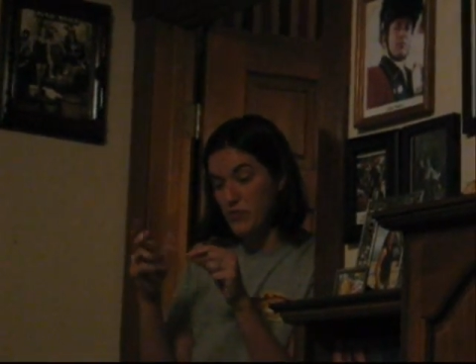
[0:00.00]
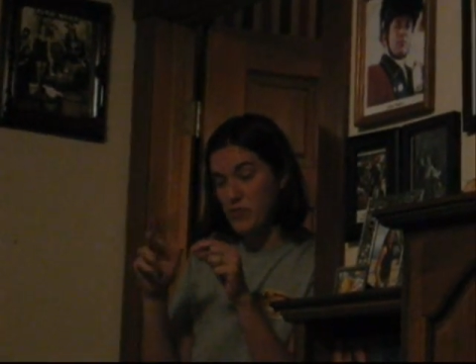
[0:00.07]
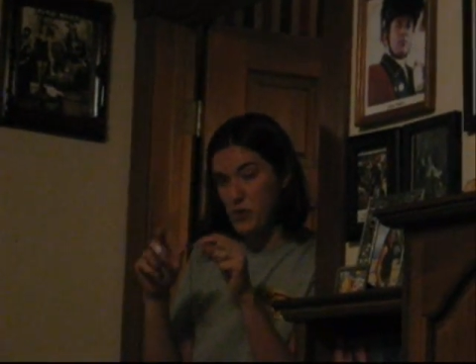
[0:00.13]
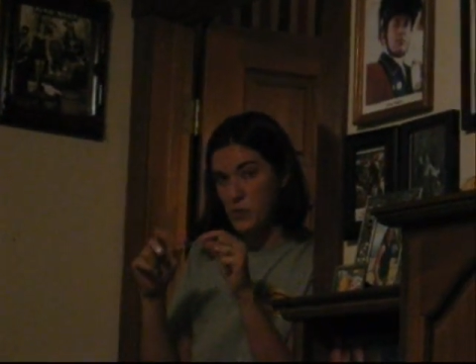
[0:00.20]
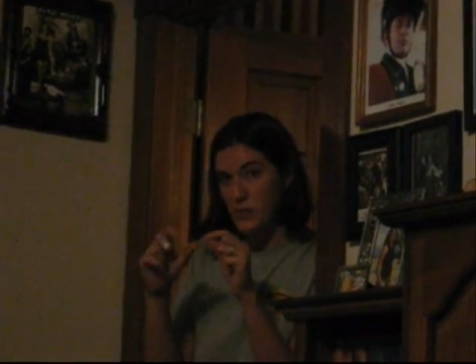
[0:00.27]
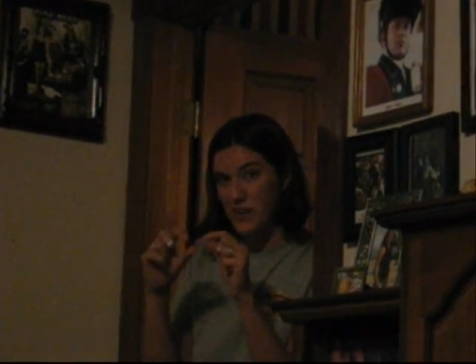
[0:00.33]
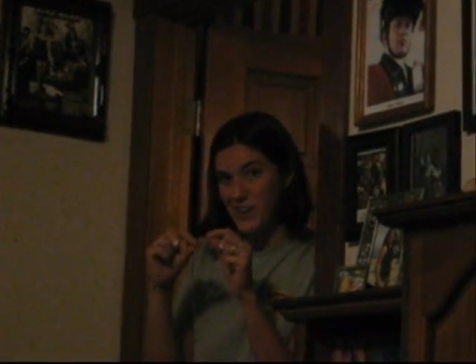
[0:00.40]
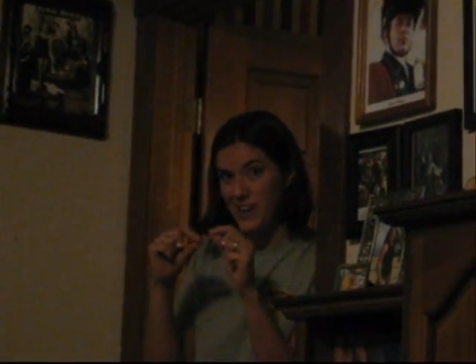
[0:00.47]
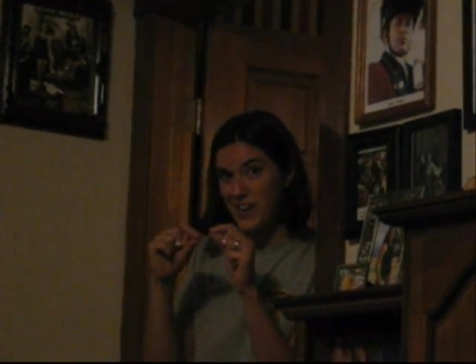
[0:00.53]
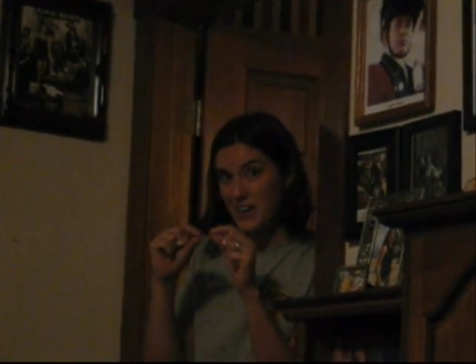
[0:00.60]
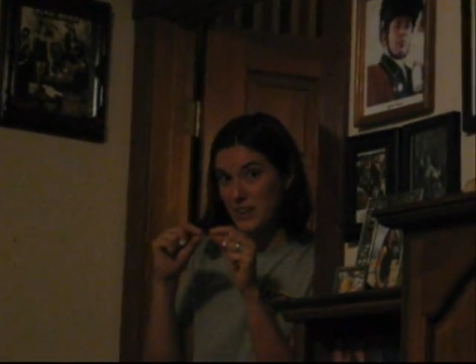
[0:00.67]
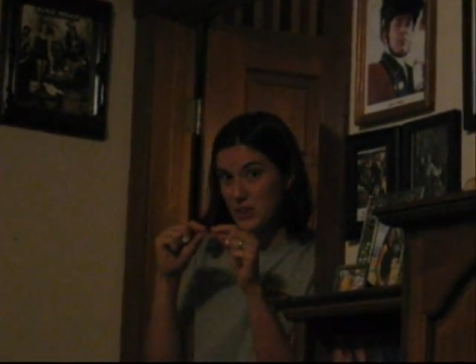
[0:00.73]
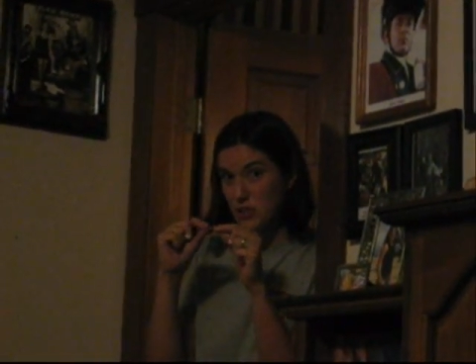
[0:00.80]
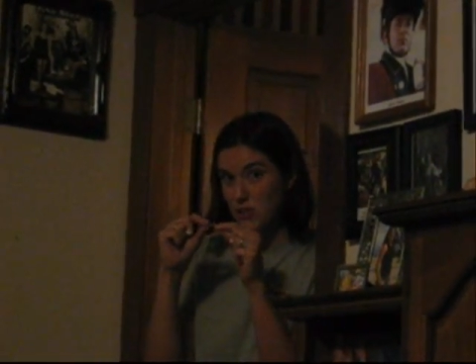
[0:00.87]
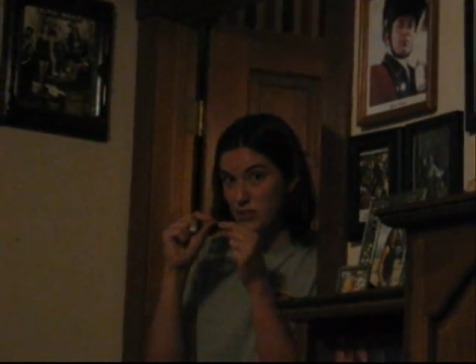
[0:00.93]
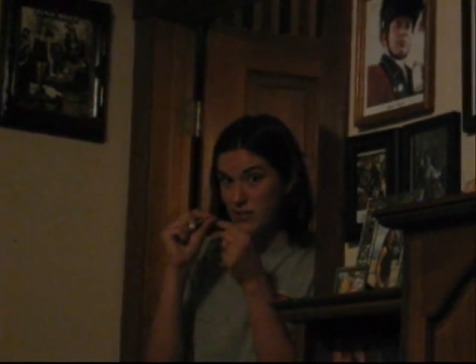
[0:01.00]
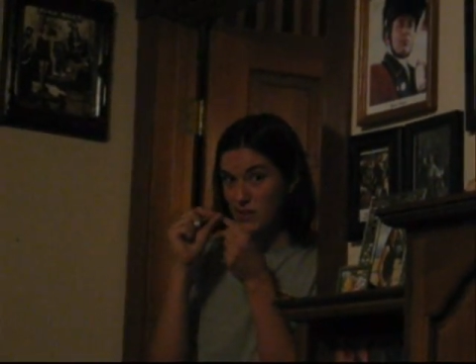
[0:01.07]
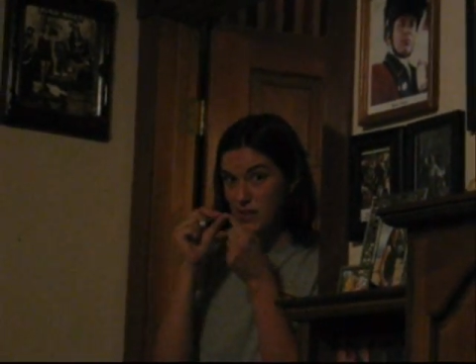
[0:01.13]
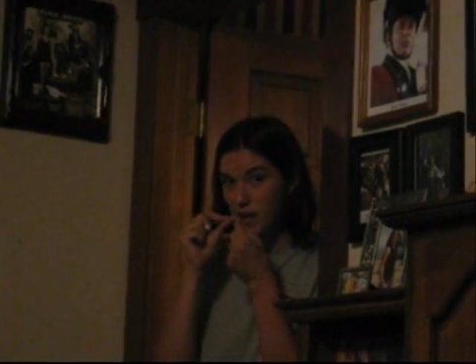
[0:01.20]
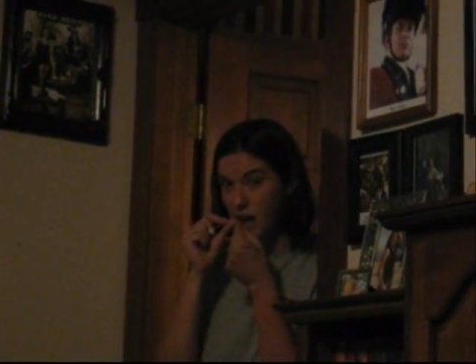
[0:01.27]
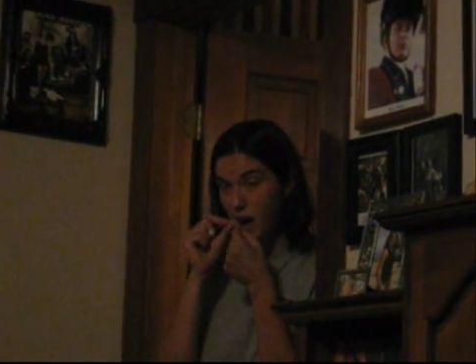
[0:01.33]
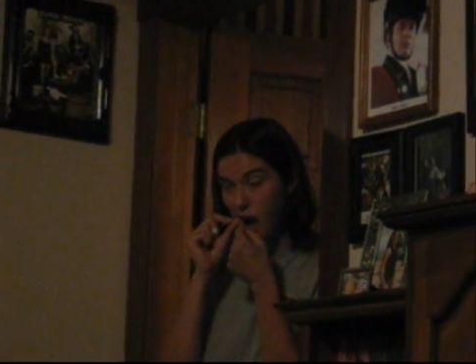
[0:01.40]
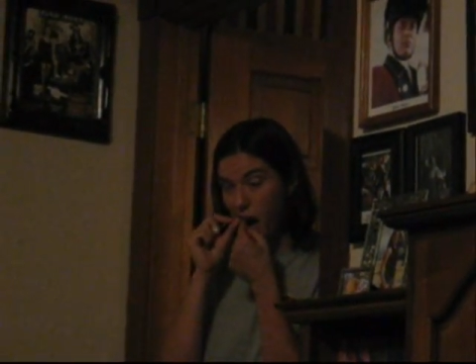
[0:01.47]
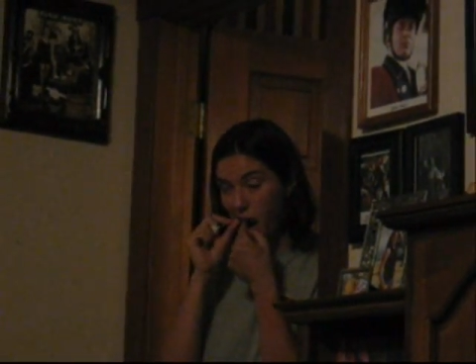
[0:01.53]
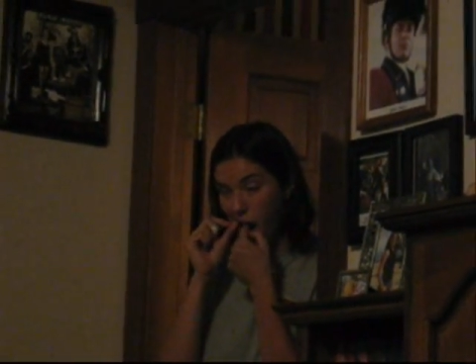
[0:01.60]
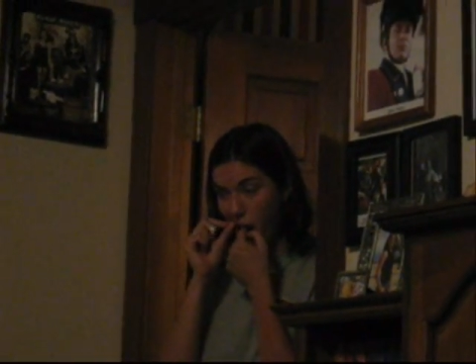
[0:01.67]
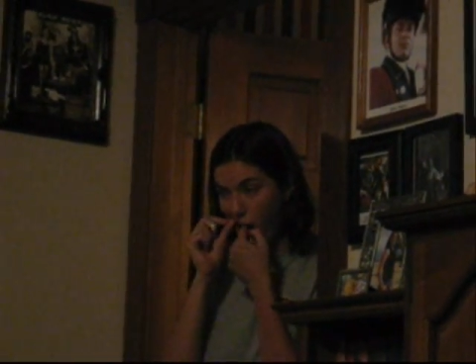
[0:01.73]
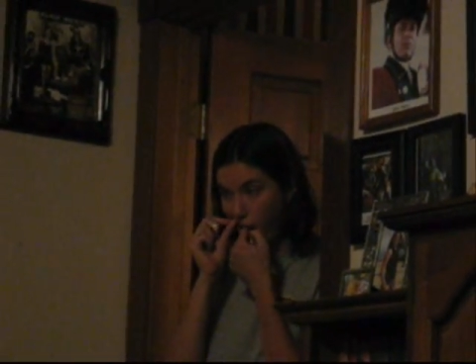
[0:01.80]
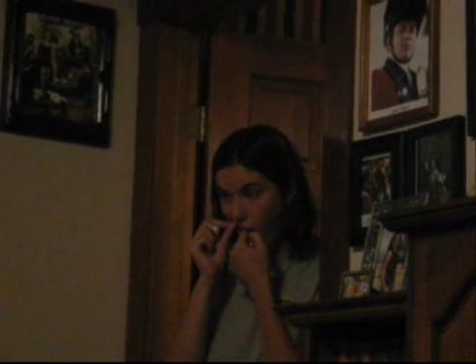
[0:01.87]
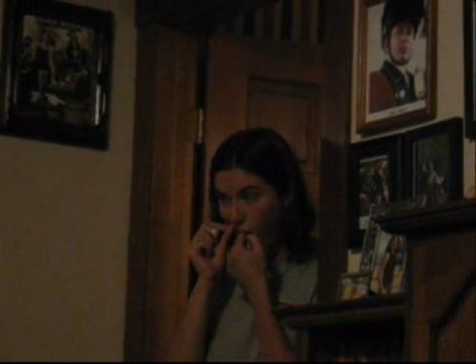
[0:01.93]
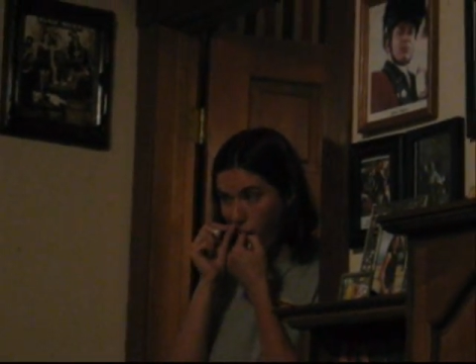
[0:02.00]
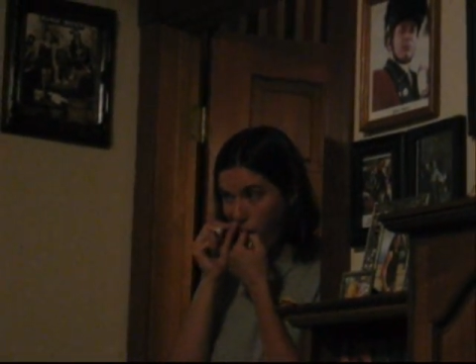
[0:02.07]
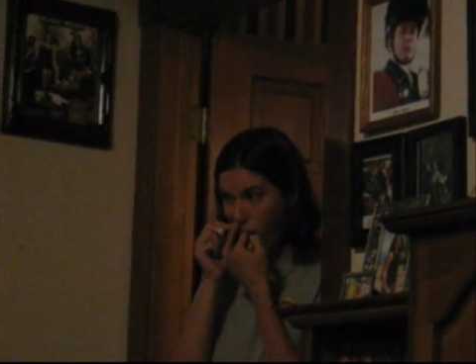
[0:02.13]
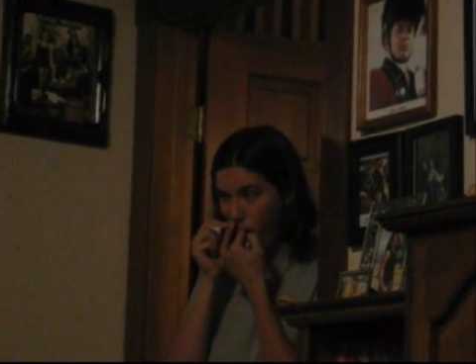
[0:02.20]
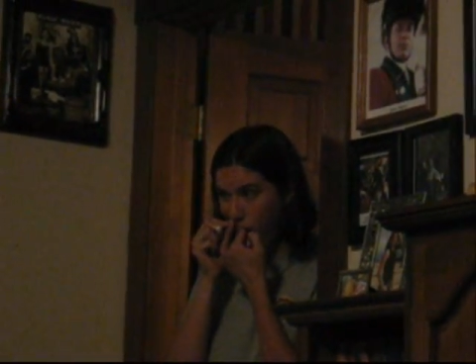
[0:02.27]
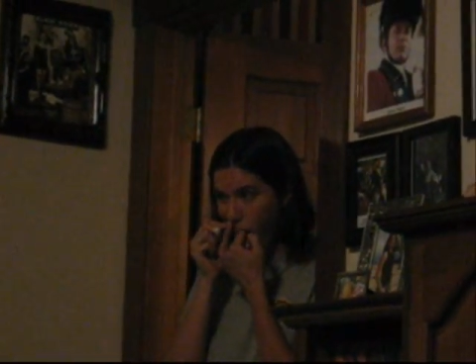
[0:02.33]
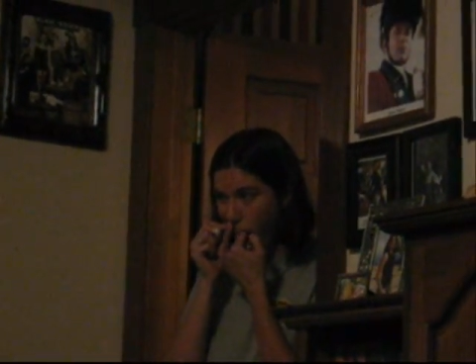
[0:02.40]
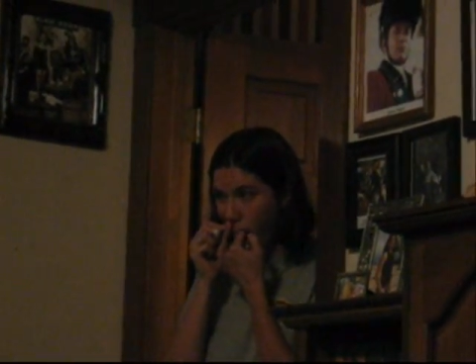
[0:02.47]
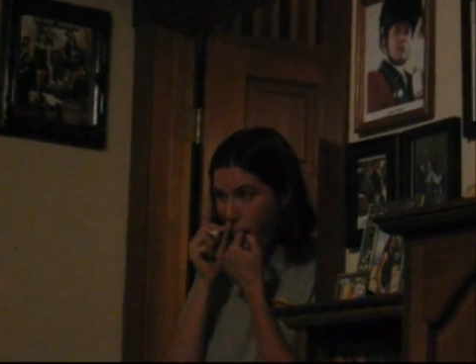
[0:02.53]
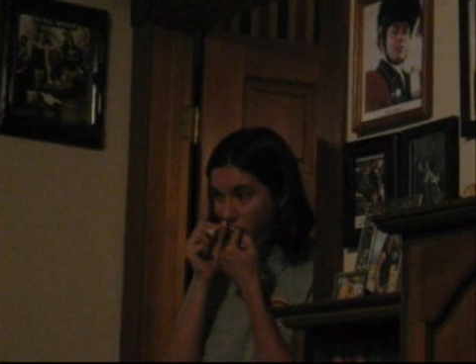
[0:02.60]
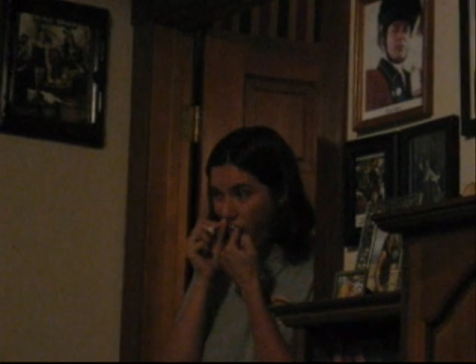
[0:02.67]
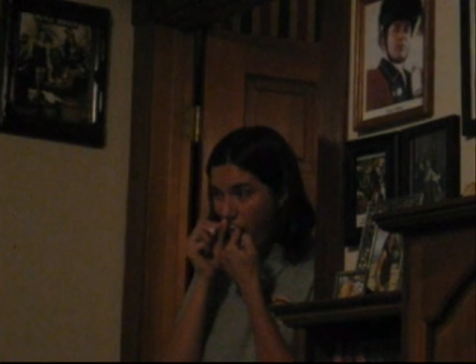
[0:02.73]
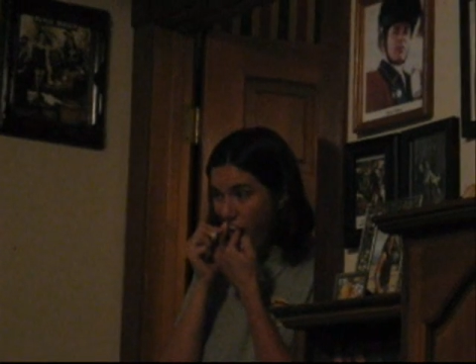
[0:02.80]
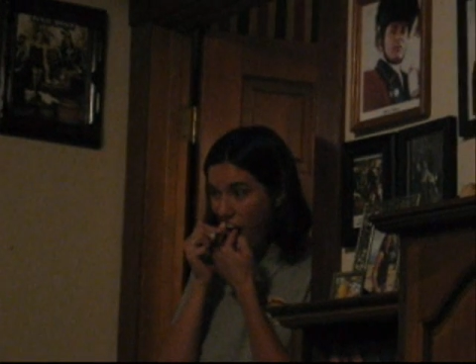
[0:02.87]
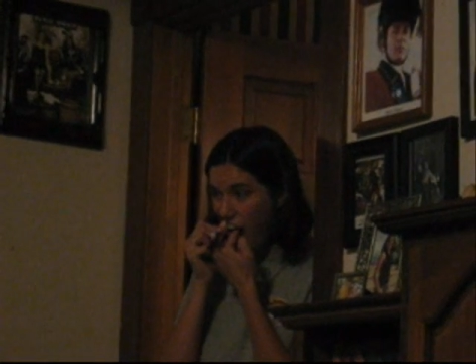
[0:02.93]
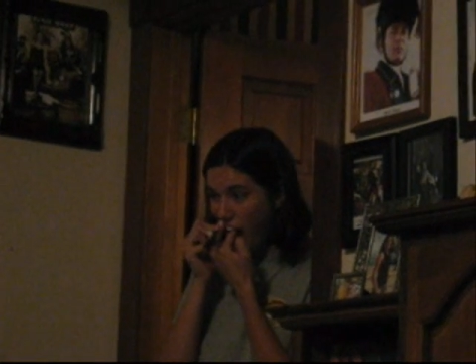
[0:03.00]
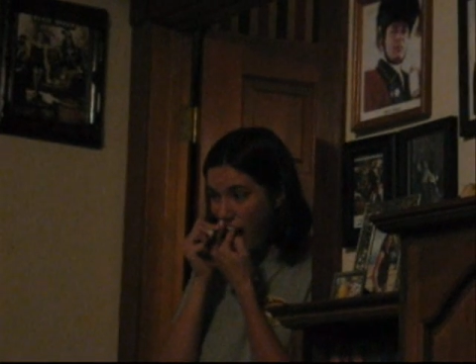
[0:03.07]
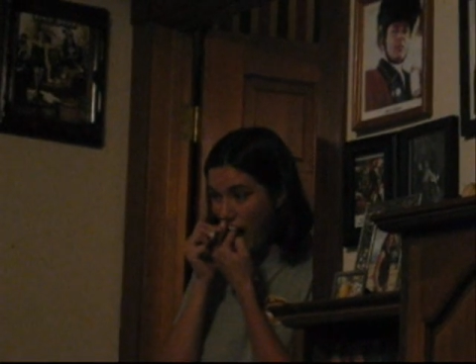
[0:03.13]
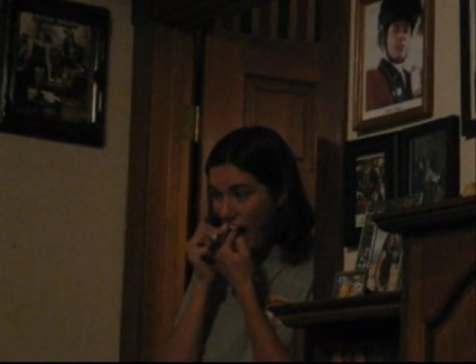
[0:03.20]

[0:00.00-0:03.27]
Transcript: Filming naked too? In my birthday suit.